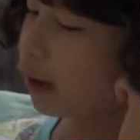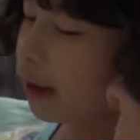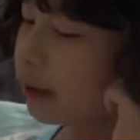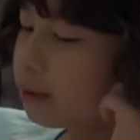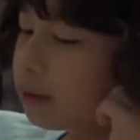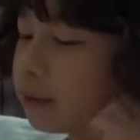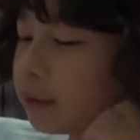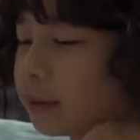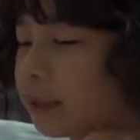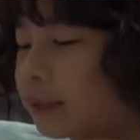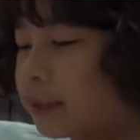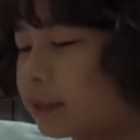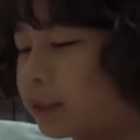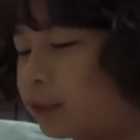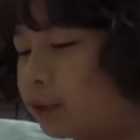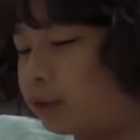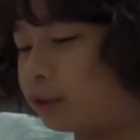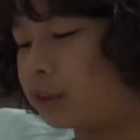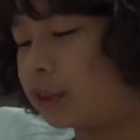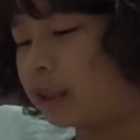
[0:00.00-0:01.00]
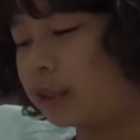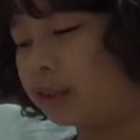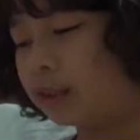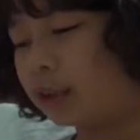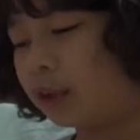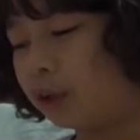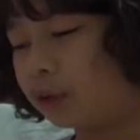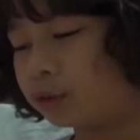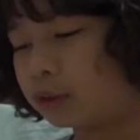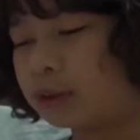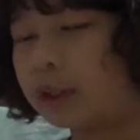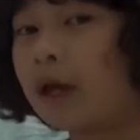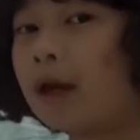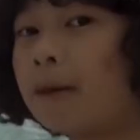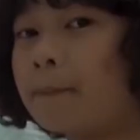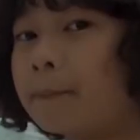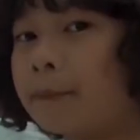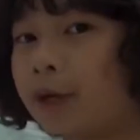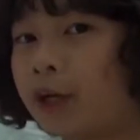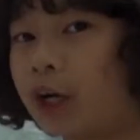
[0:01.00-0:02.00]
why is it used in those?
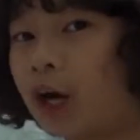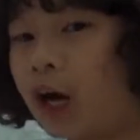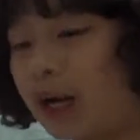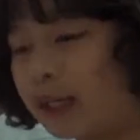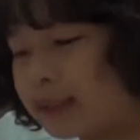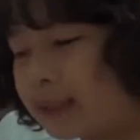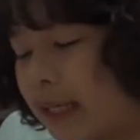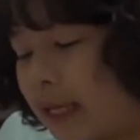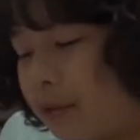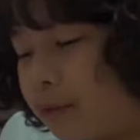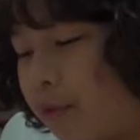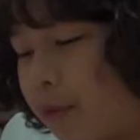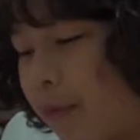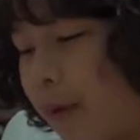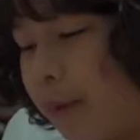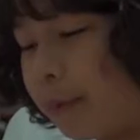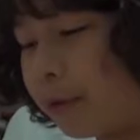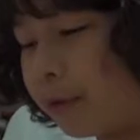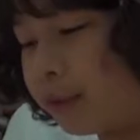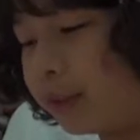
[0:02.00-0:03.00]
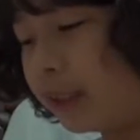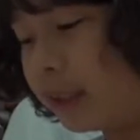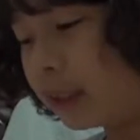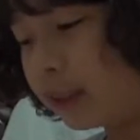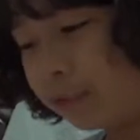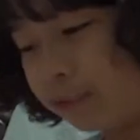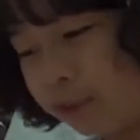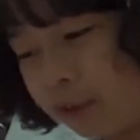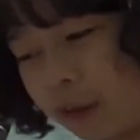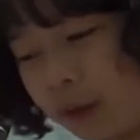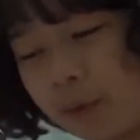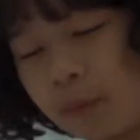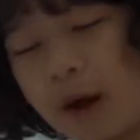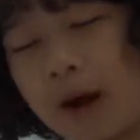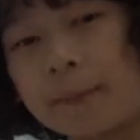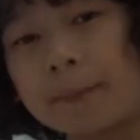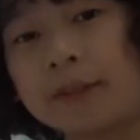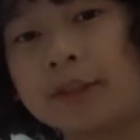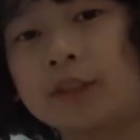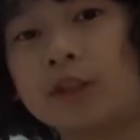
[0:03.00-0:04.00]
Because I remember this free
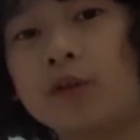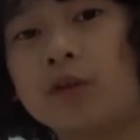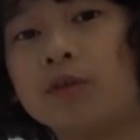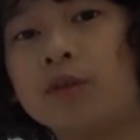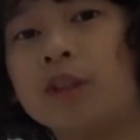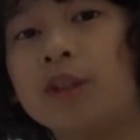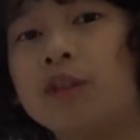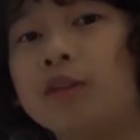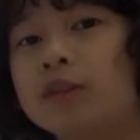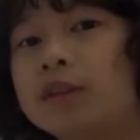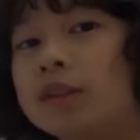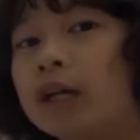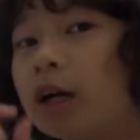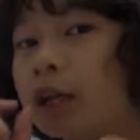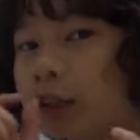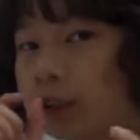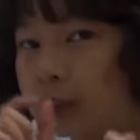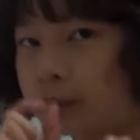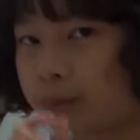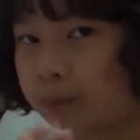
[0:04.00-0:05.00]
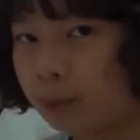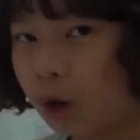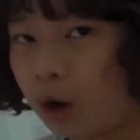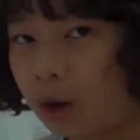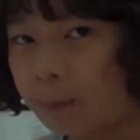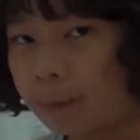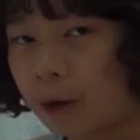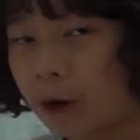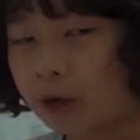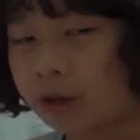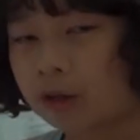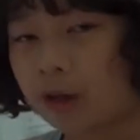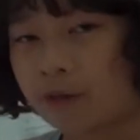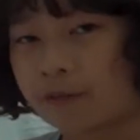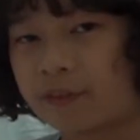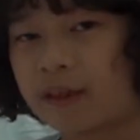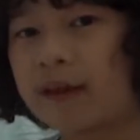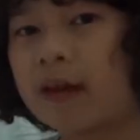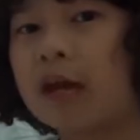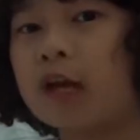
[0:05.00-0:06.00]
one is only use a small part
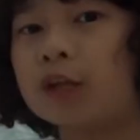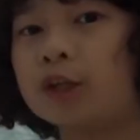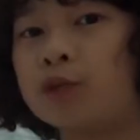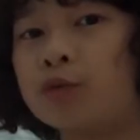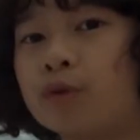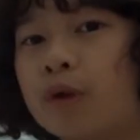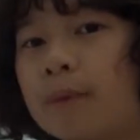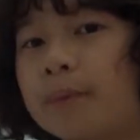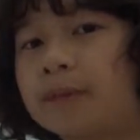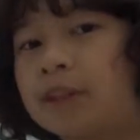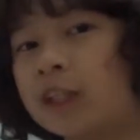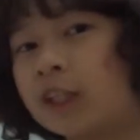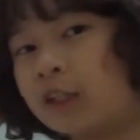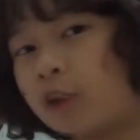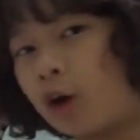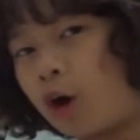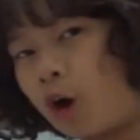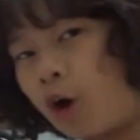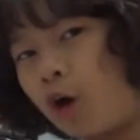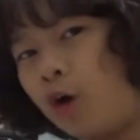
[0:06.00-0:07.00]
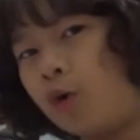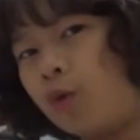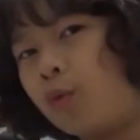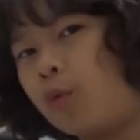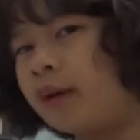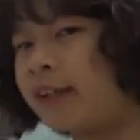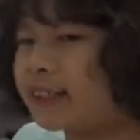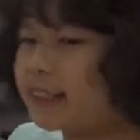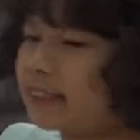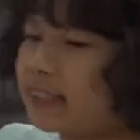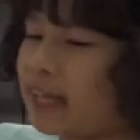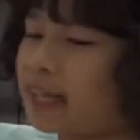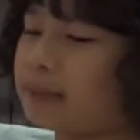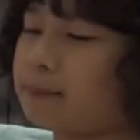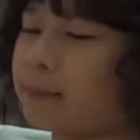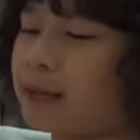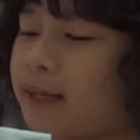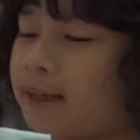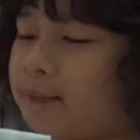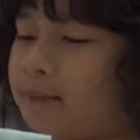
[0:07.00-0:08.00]
of that to represent the whole. What does
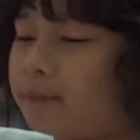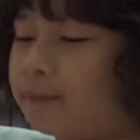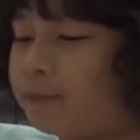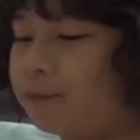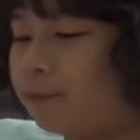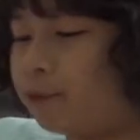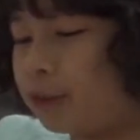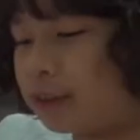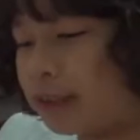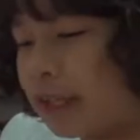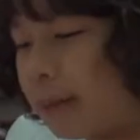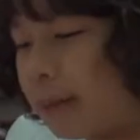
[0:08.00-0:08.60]
that mean? For